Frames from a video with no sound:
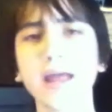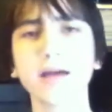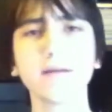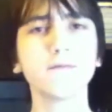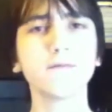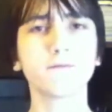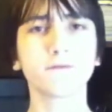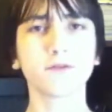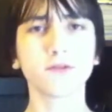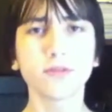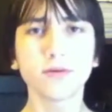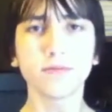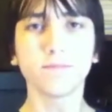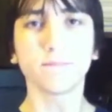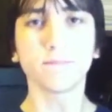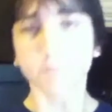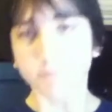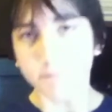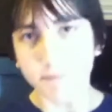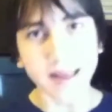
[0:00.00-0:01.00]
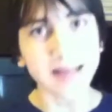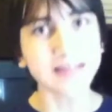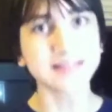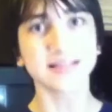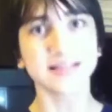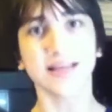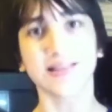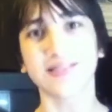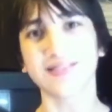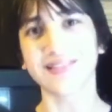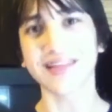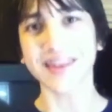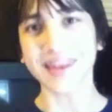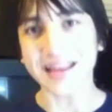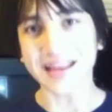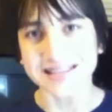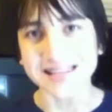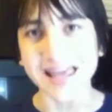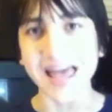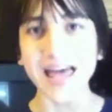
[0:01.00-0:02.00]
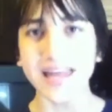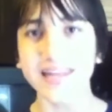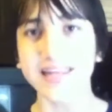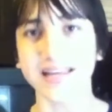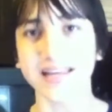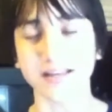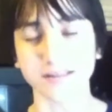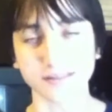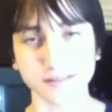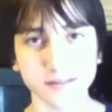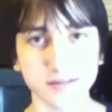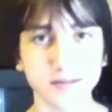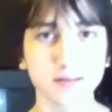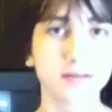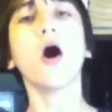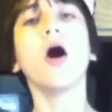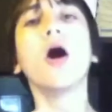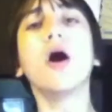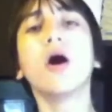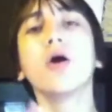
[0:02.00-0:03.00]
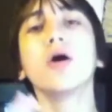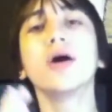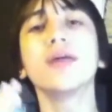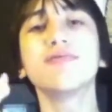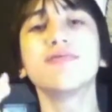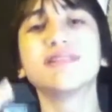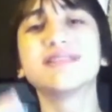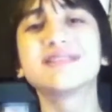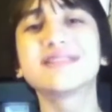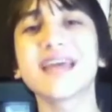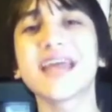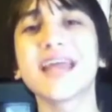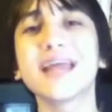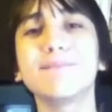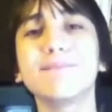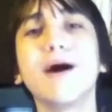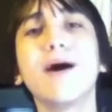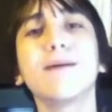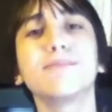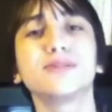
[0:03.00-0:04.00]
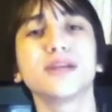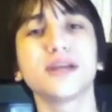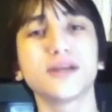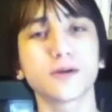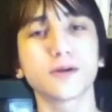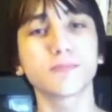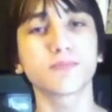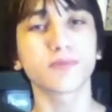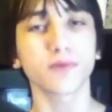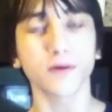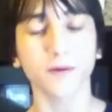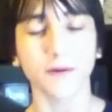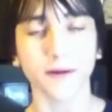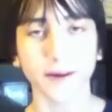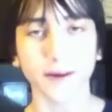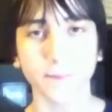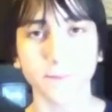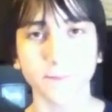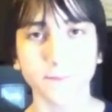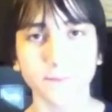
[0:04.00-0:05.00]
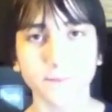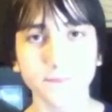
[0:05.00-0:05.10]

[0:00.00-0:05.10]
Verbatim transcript: and for the basic Linux headings all in the same updater program.